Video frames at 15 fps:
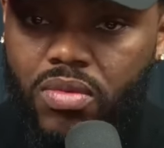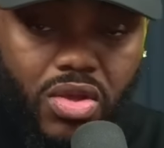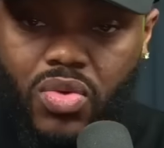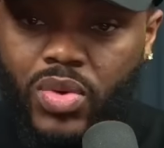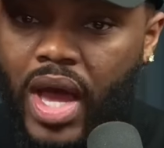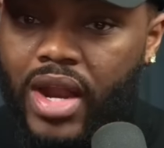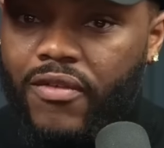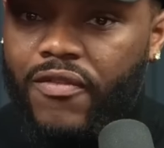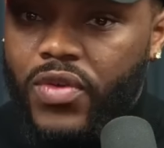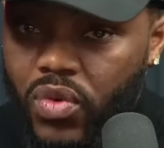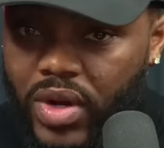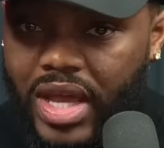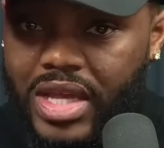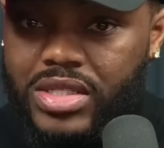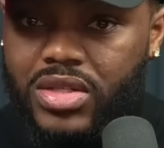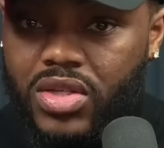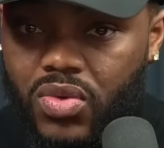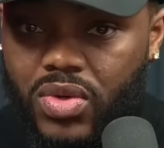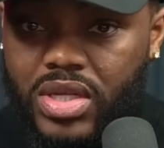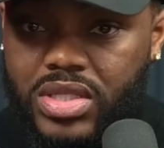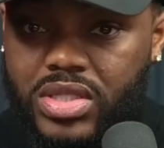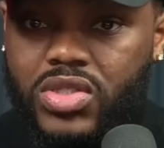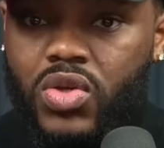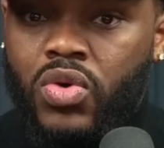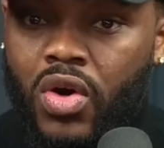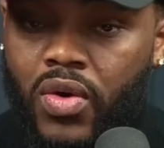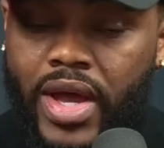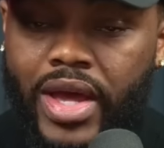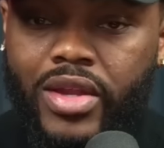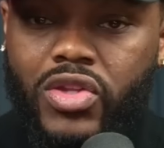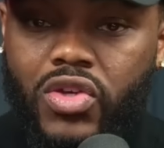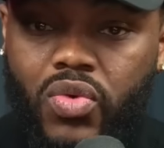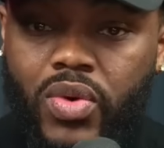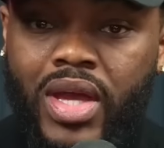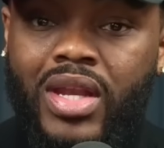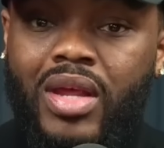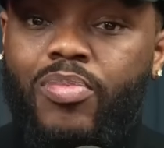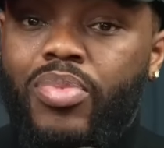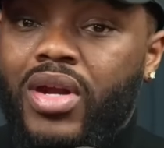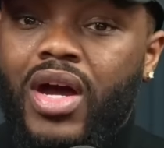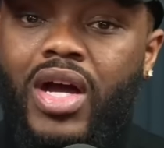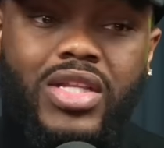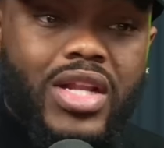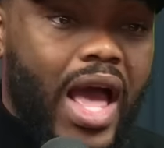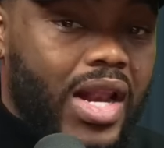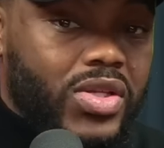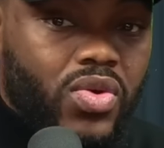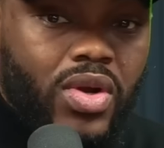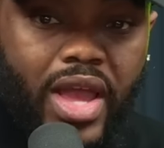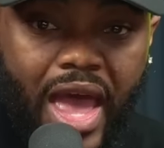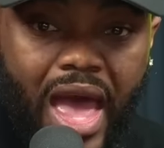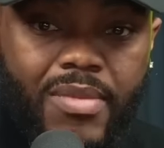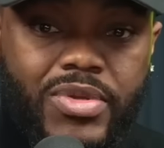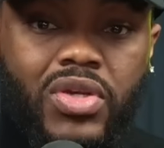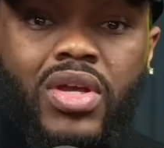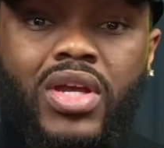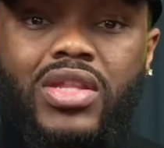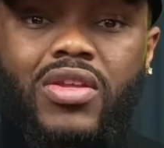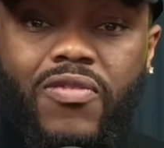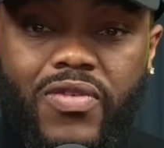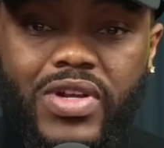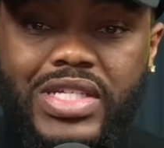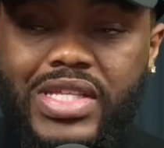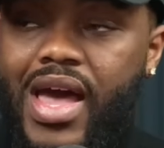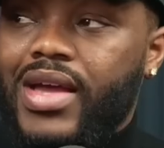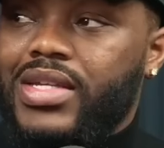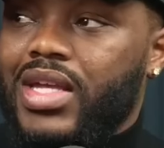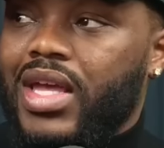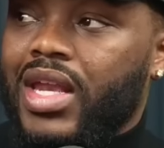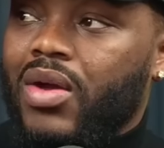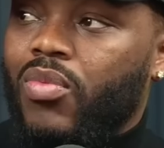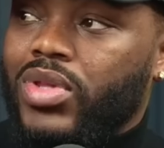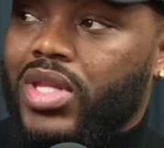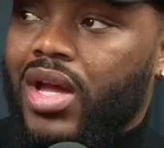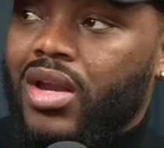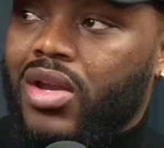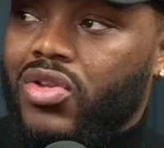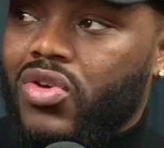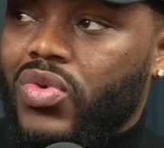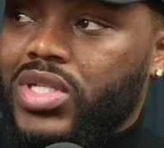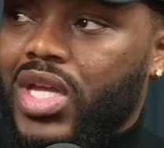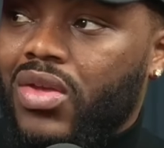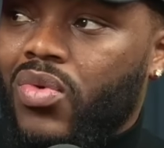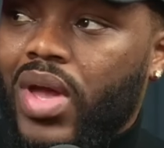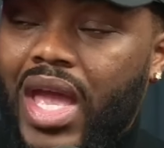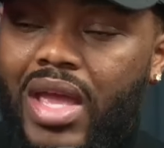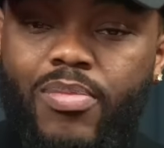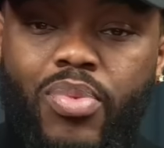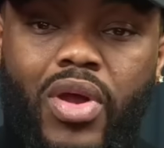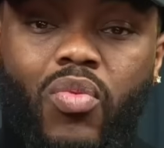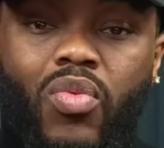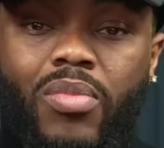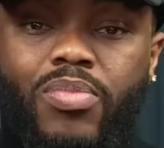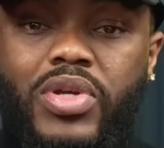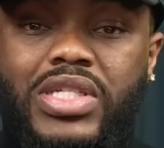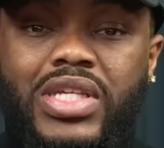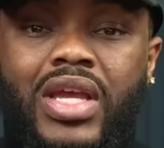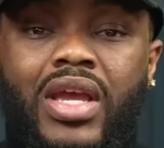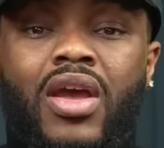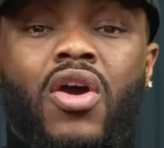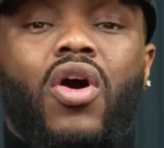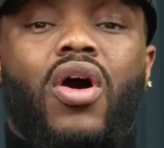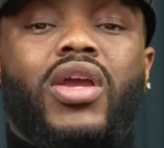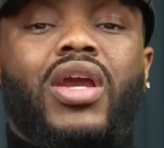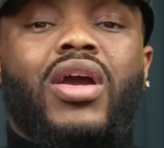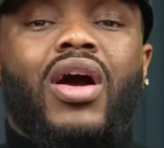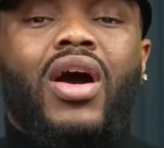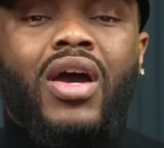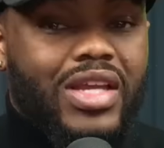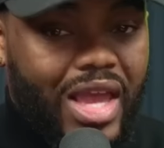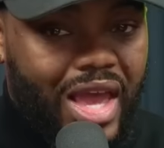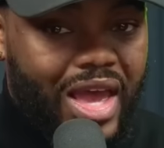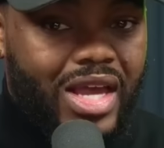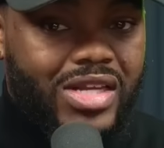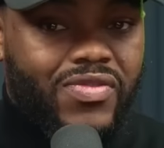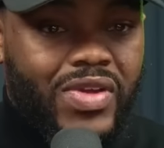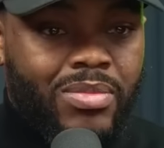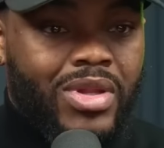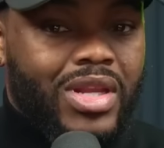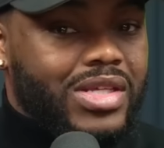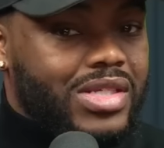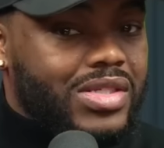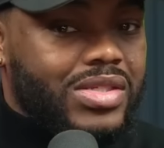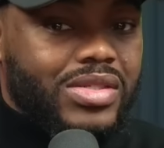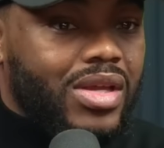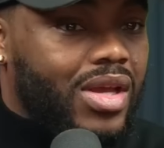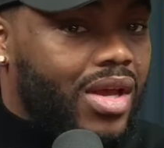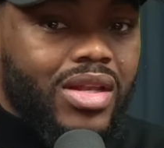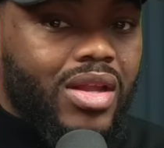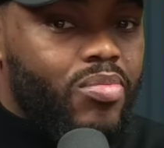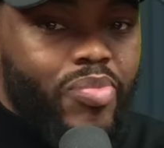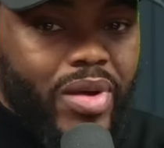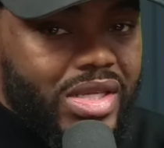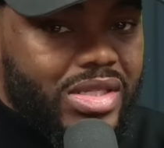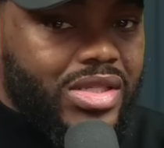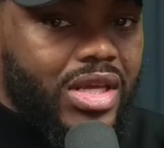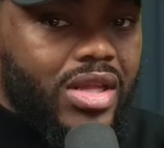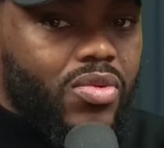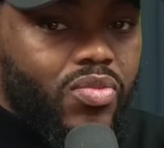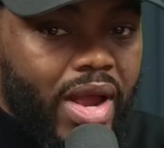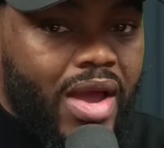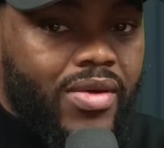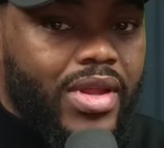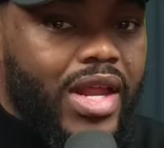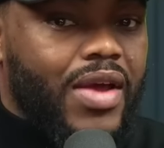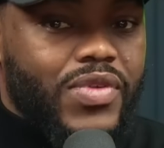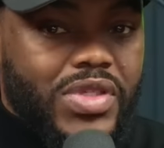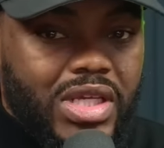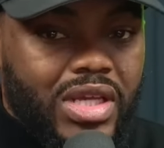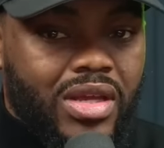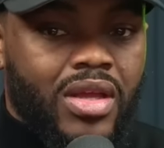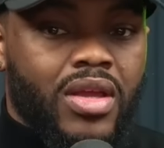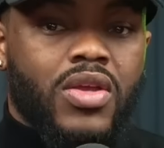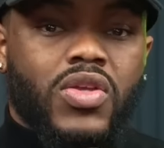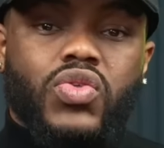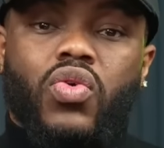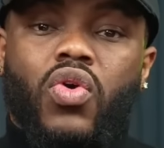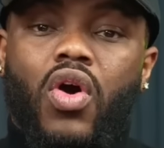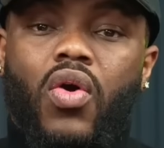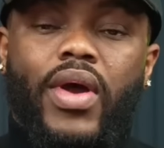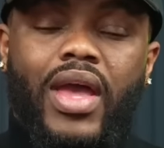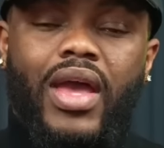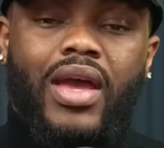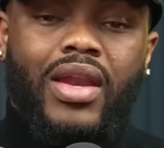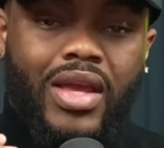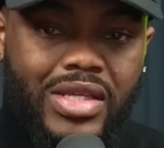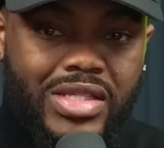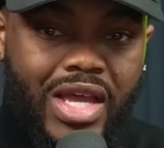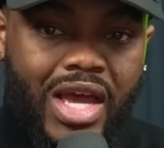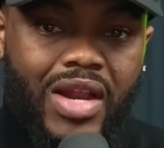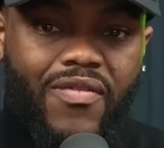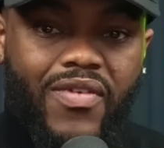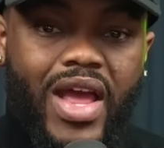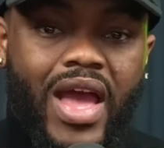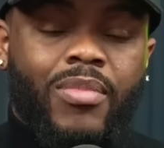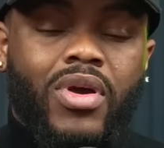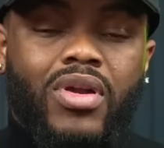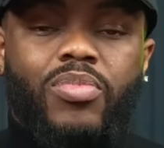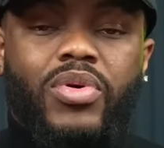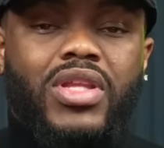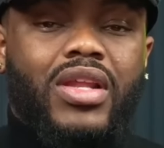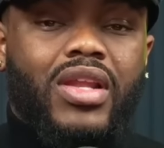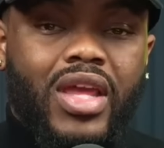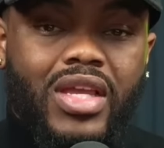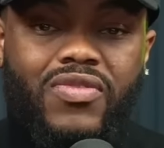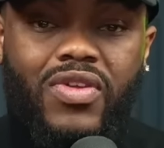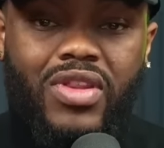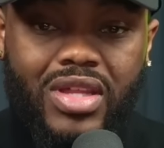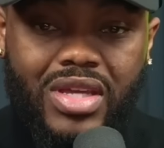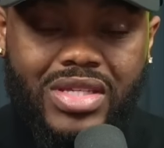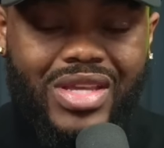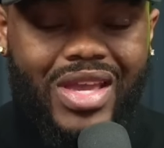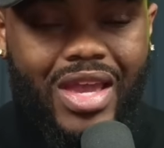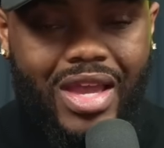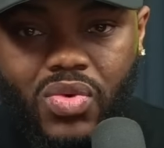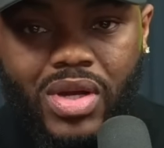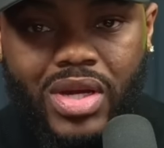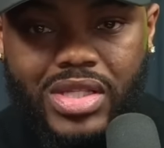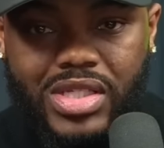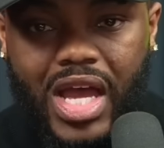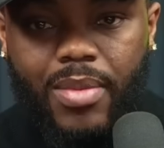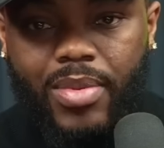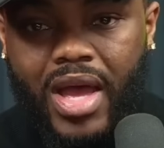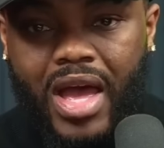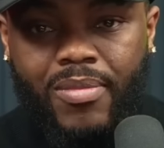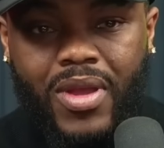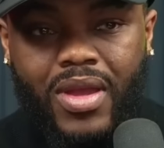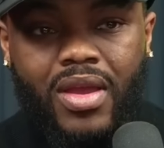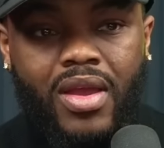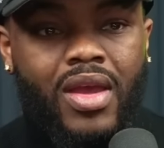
You got a few days to do this, so go ahead and do it and then put $100 on the app so you can get the free stocks. And then what they're going to do is give you 8.1% on your uncash, family. This is the best deal around that I've seen. So go ahead and sign up for that. I'm going to put the links for this in the top comment.